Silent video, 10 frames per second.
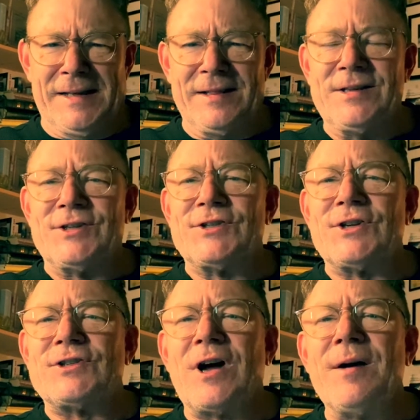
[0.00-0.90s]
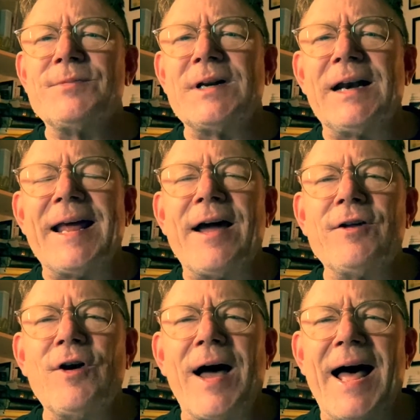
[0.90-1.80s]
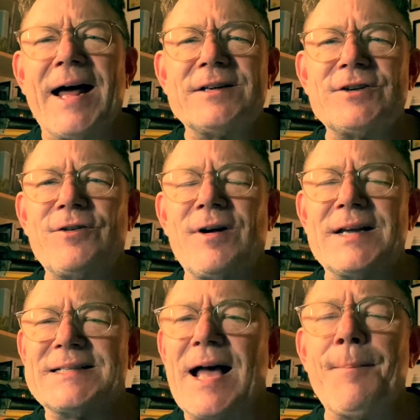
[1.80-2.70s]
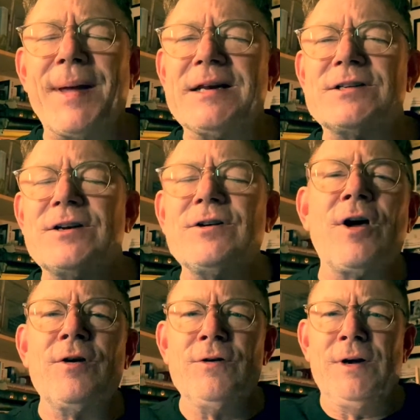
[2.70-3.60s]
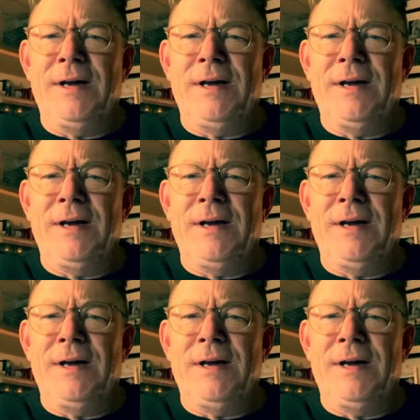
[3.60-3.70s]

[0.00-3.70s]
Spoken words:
This is a time to allow your heart to rise up and to know